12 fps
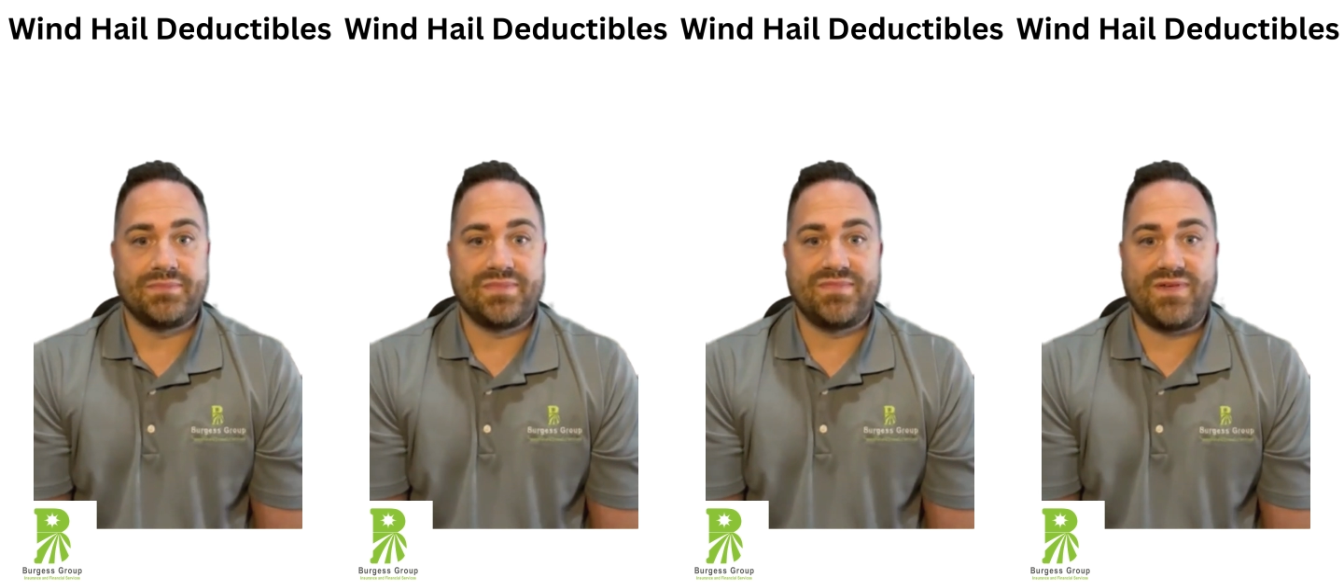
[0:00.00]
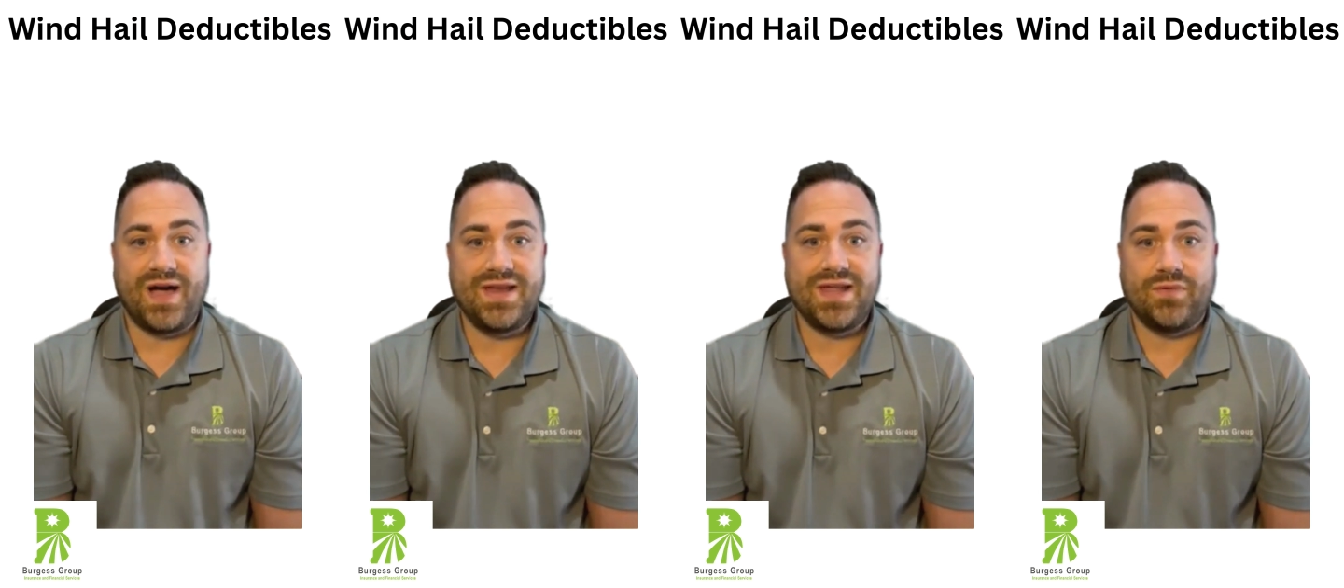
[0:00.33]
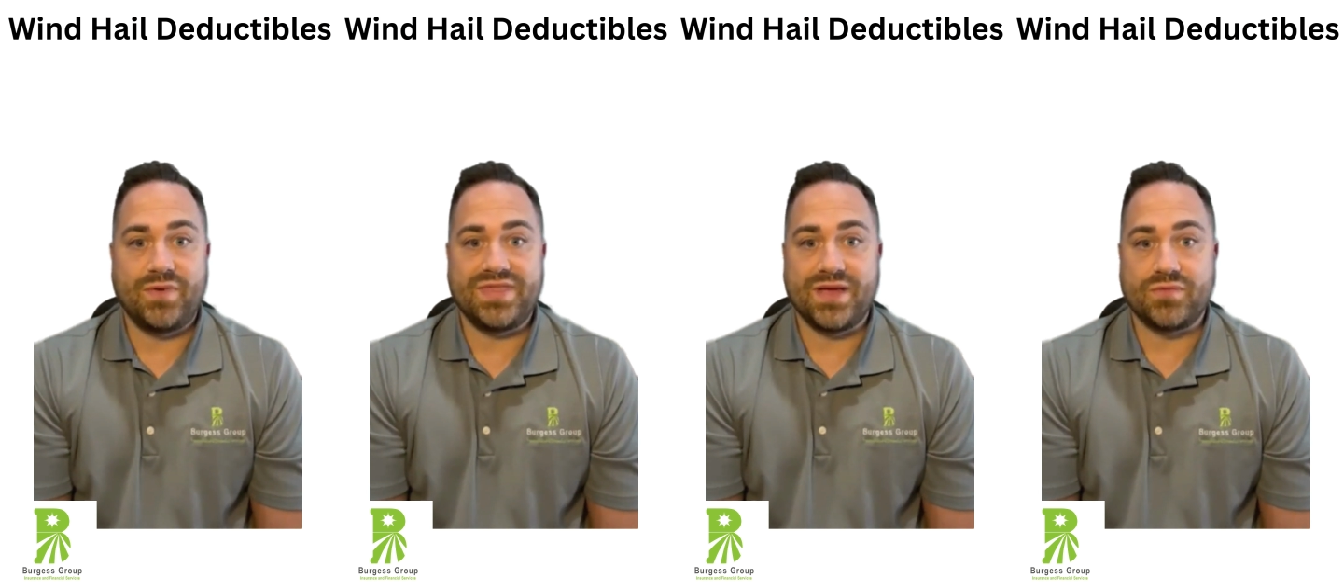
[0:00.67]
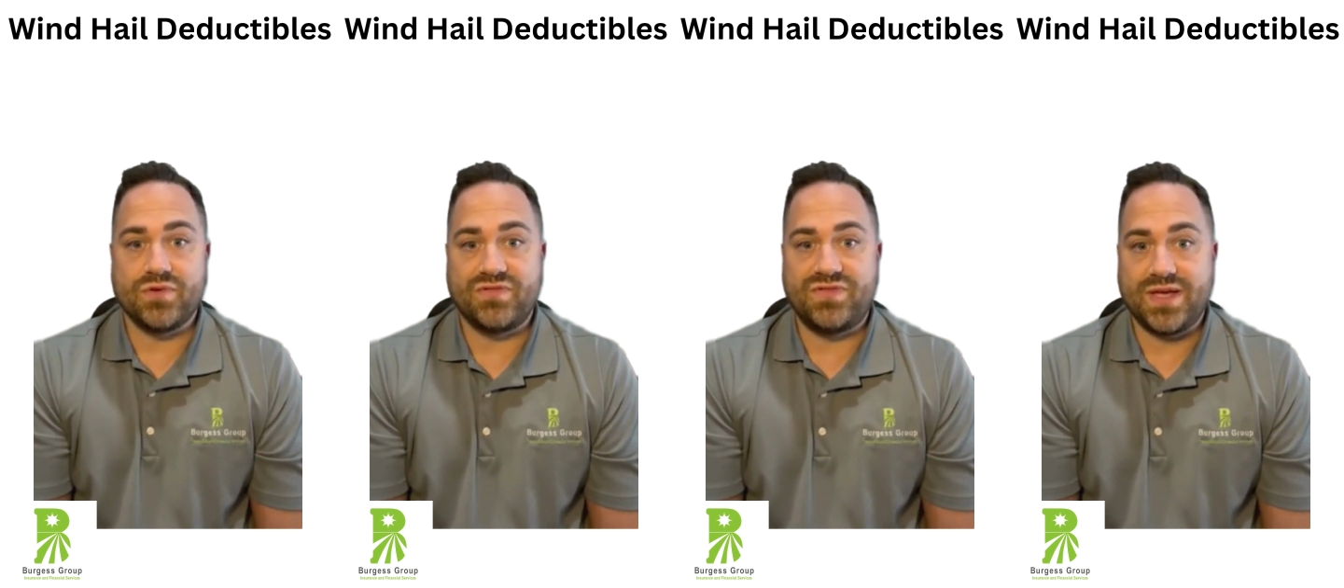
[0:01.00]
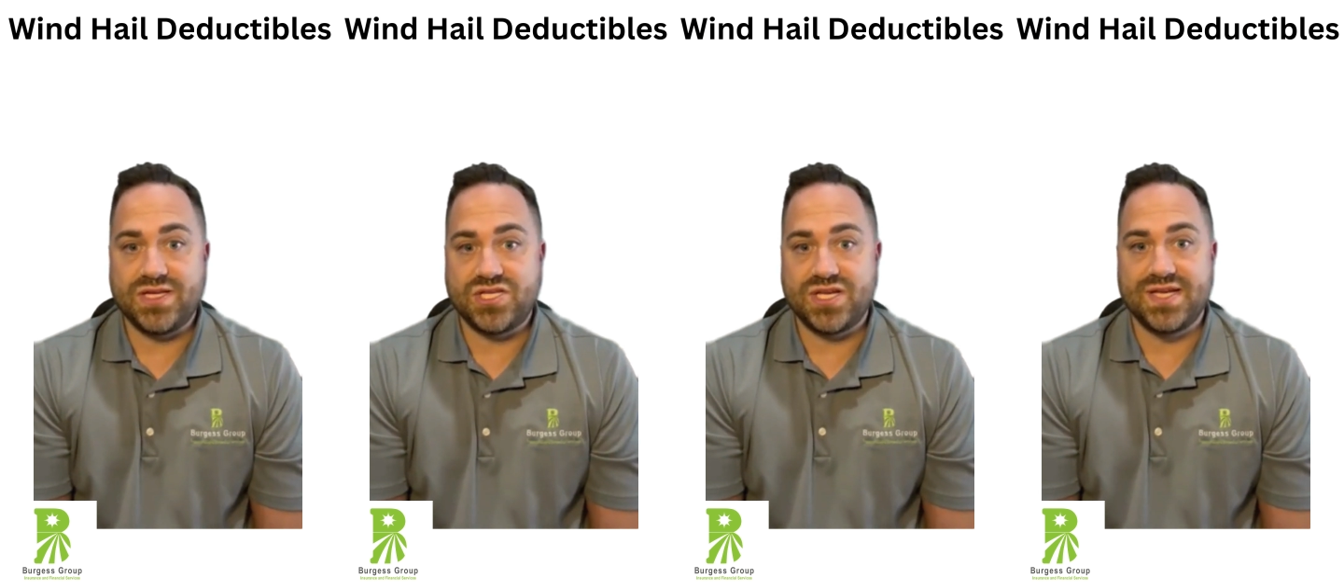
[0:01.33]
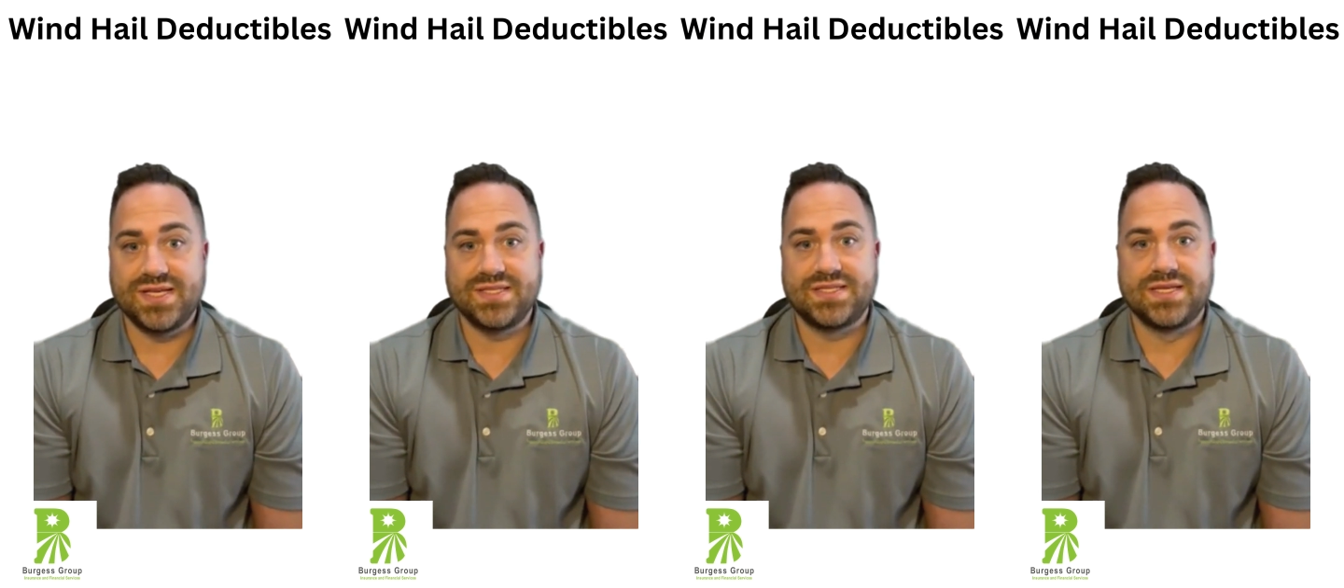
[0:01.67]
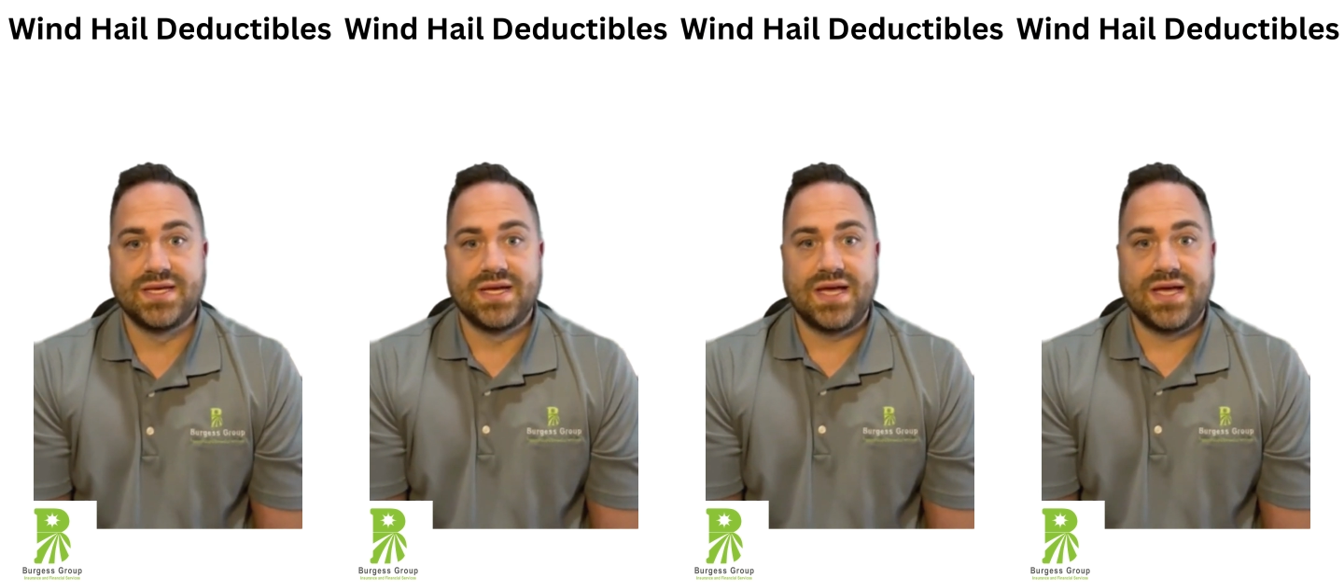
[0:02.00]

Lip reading: find out what that roof age is.